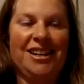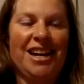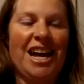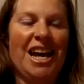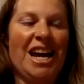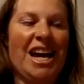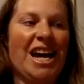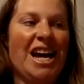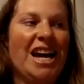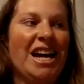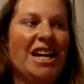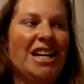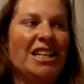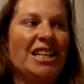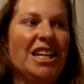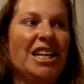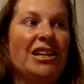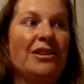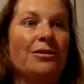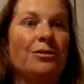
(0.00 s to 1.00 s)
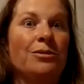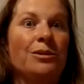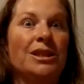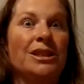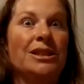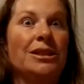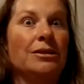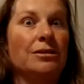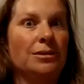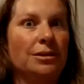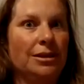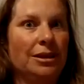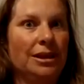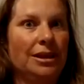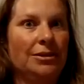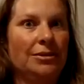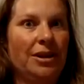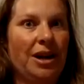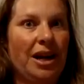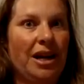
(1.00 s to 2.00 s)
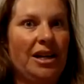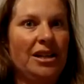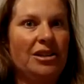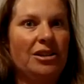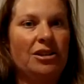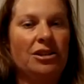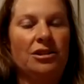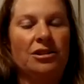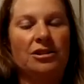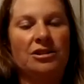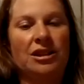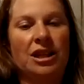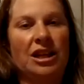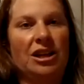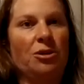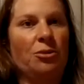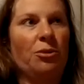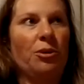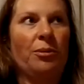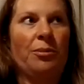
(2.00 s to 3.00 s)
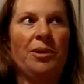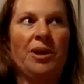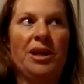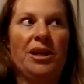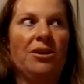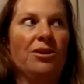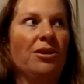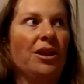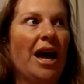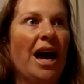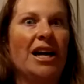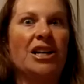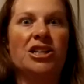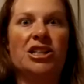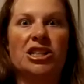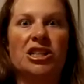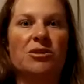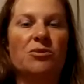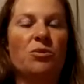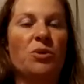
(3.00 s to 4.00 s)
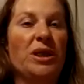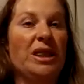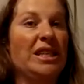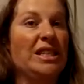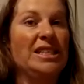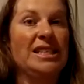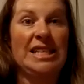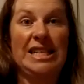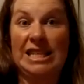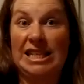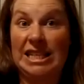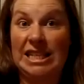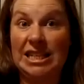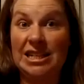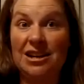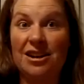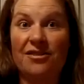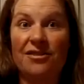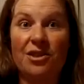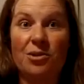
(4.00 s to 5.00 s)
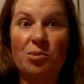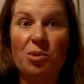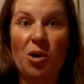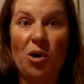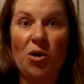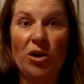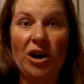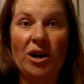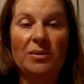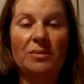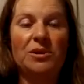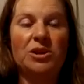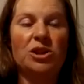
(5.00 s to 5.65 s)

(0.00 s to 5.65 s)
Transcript: And if we don't do that right, there's like a remedial action with the dean of the program.